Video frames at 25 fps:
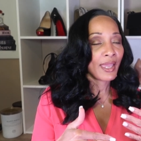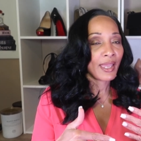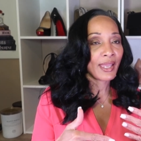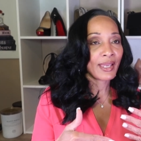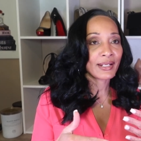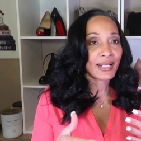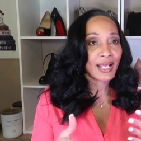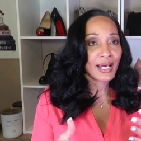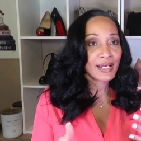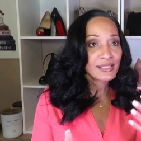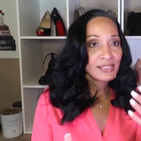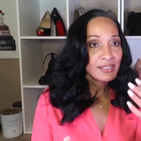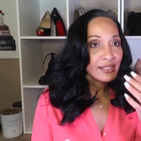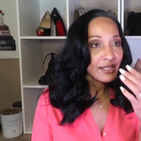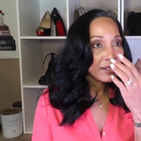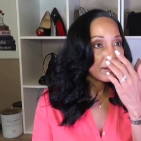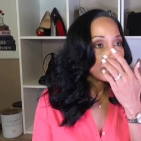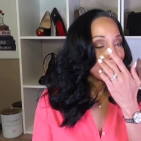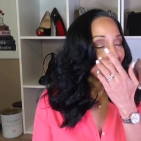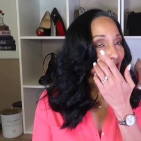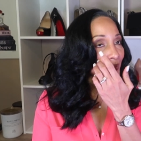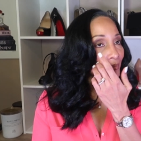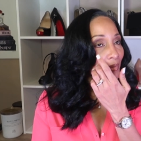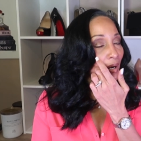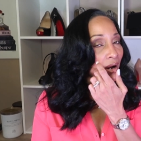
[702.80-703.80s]
and I tell
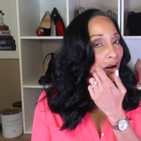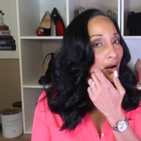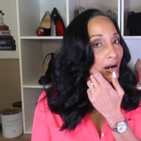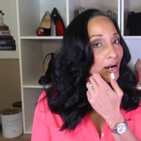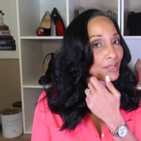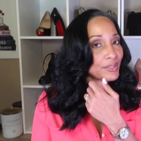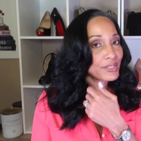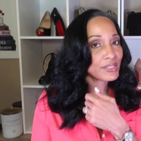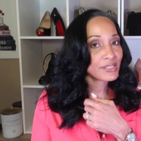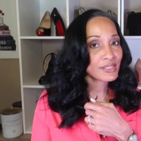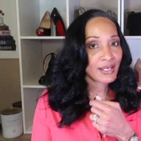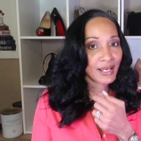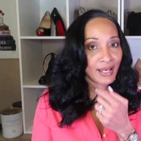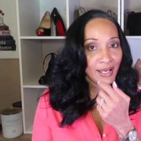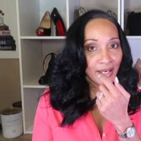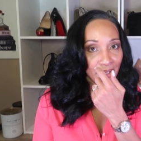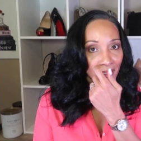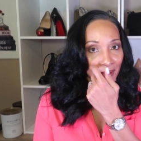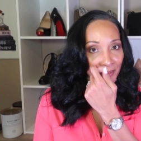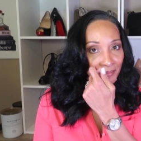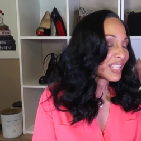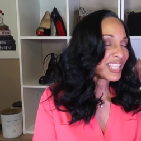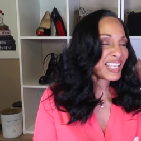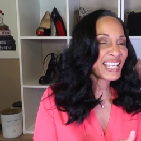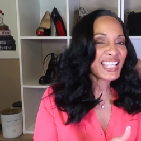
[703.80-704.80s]
him all the
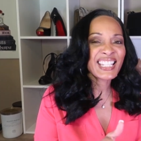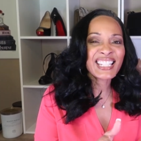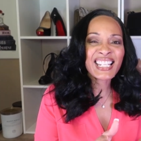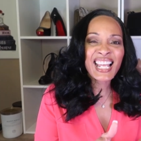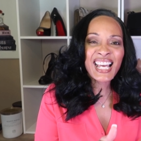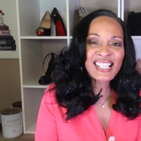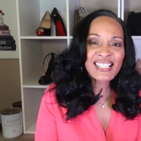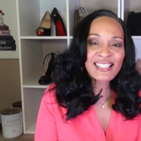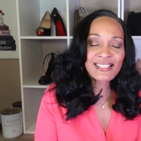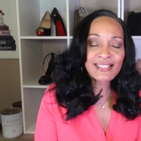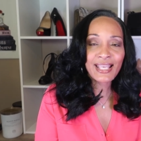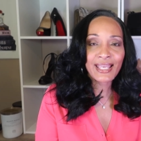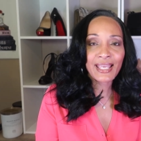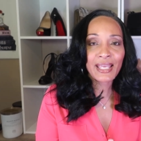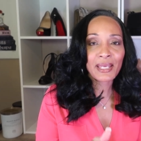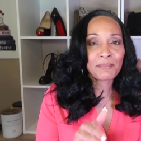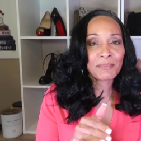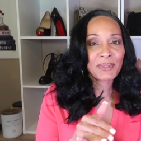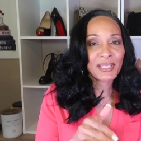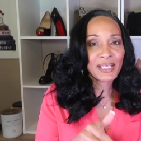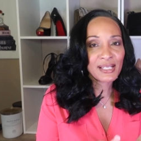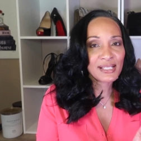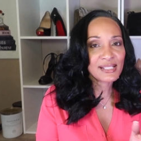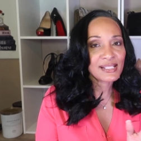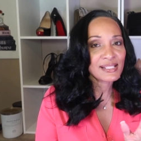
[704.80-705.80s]
time, and not saying
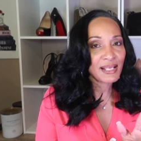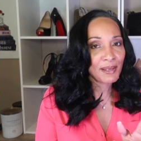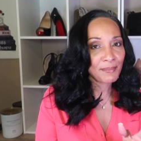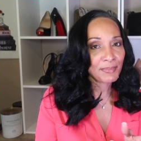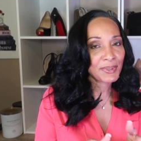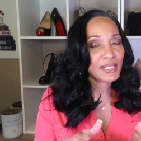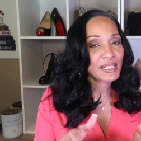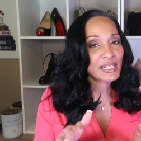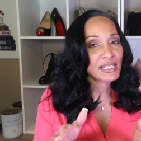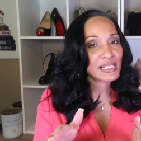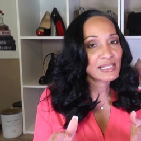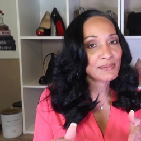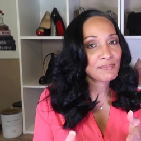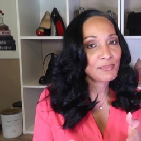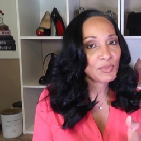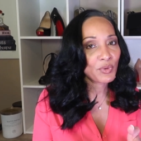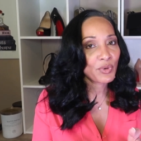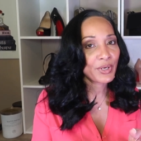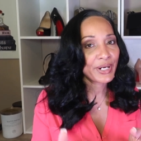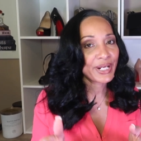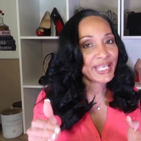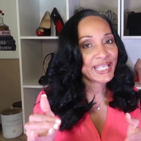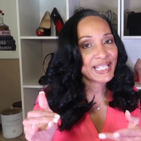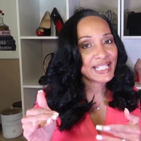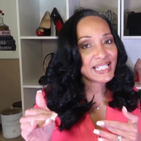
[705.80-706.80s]
because something is
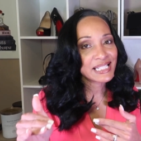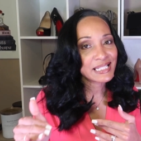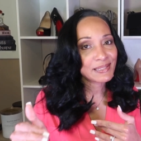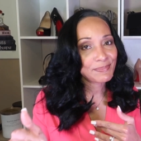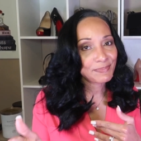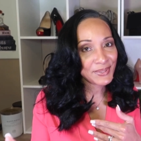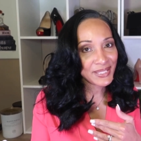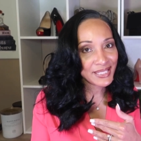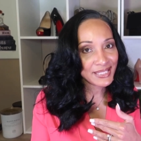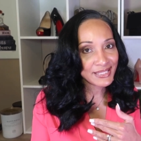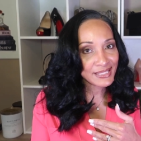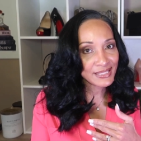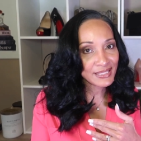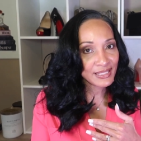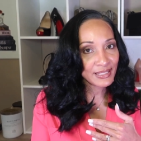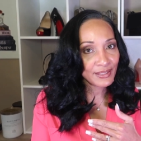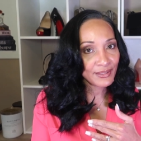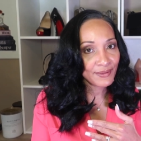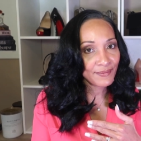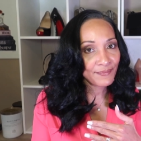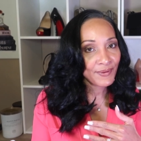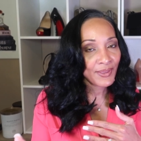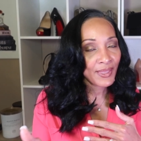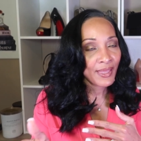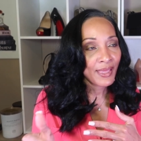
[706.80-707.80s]
more
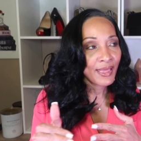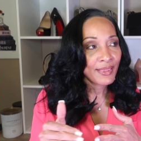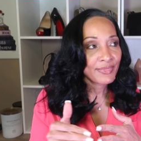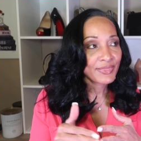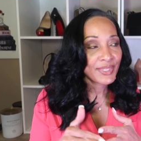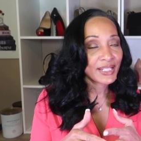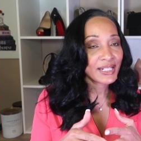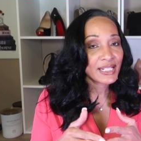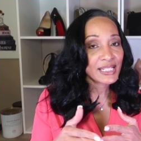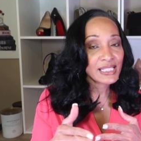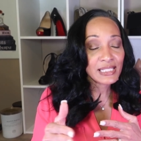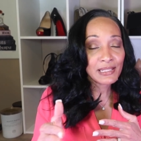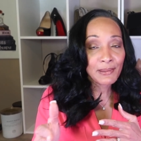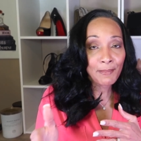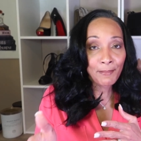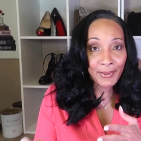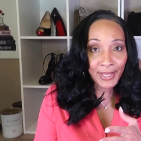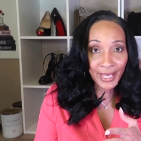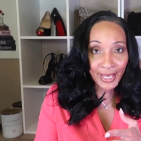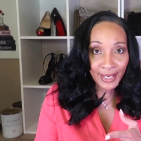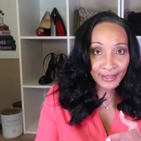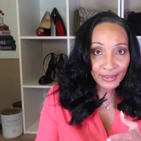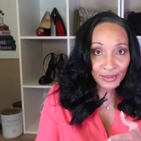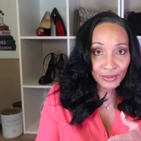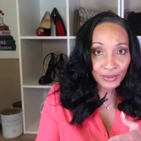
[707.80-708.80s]
expensive that it's
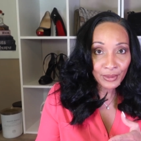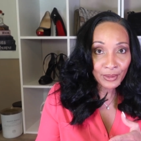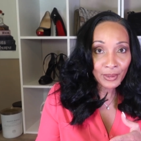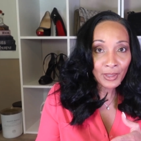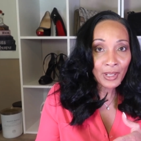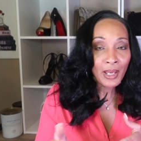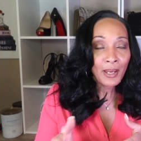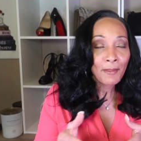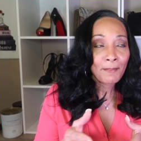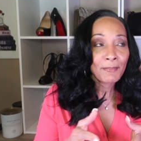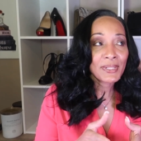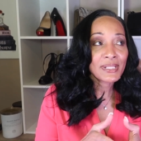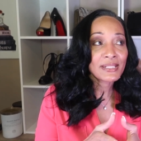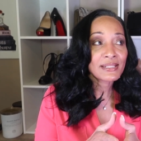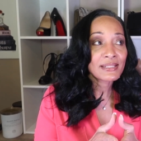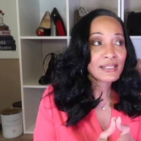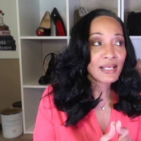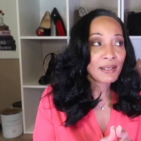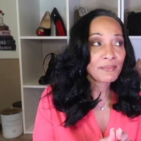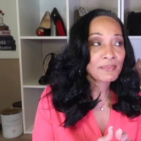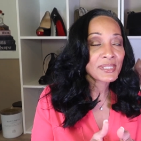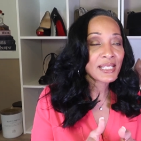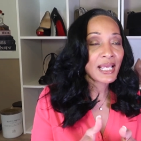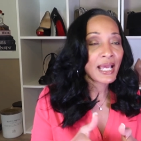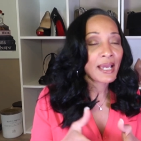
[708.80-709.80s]
better, but
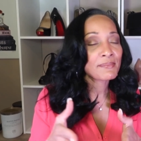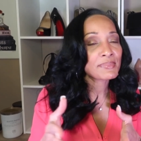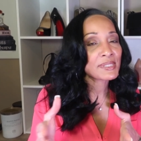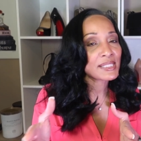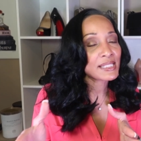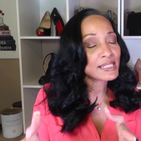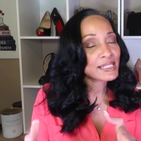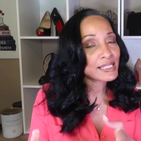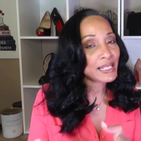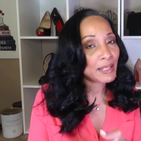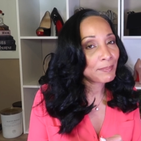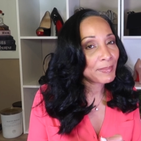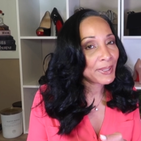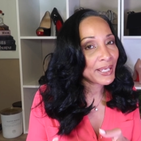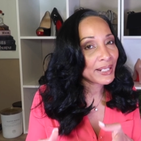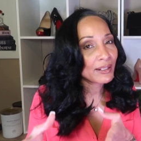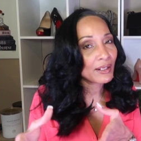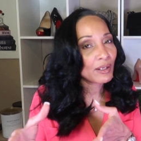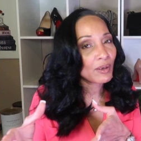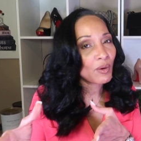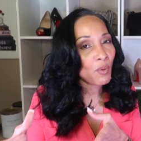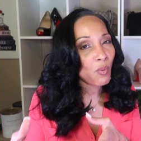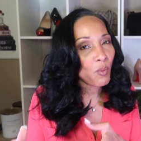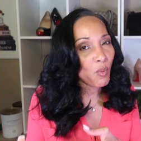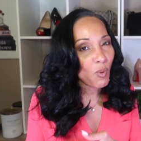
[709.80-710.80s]
sometimes it's a
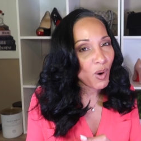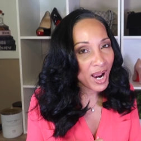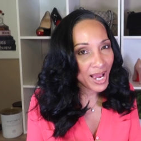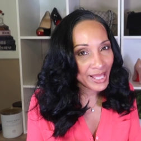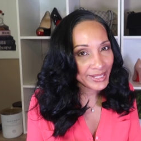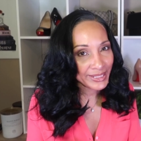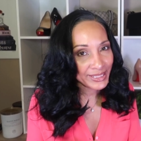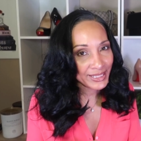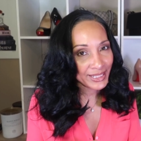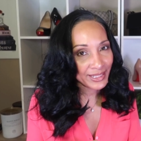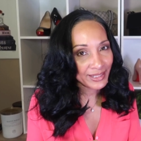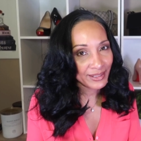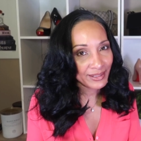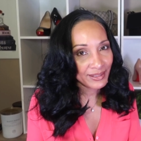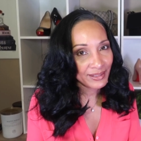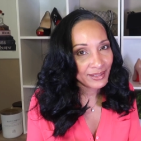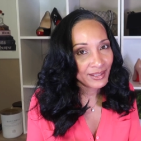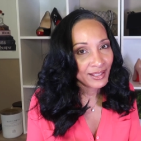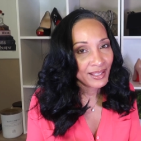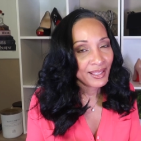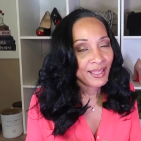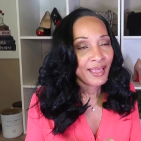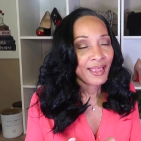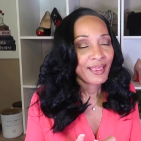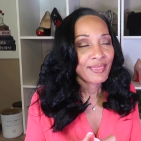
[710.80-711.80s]
better quality
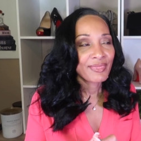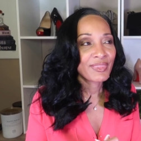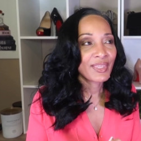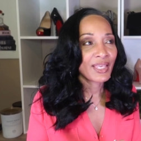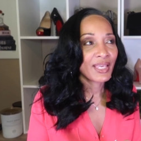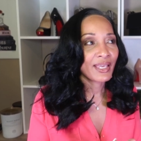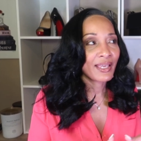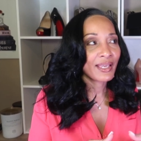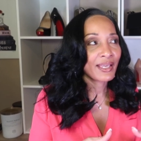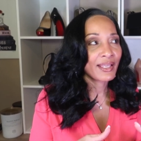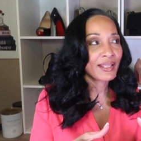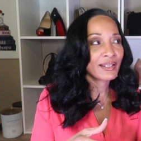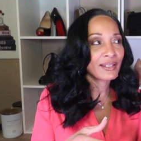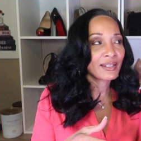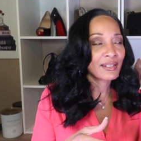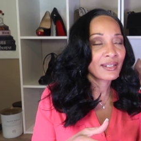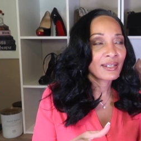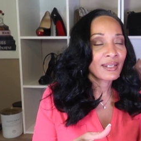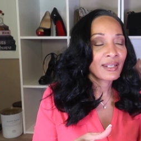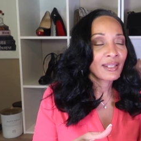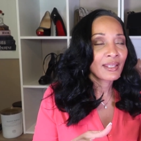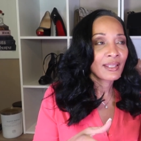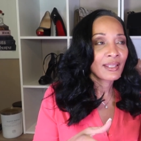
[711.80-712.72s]
than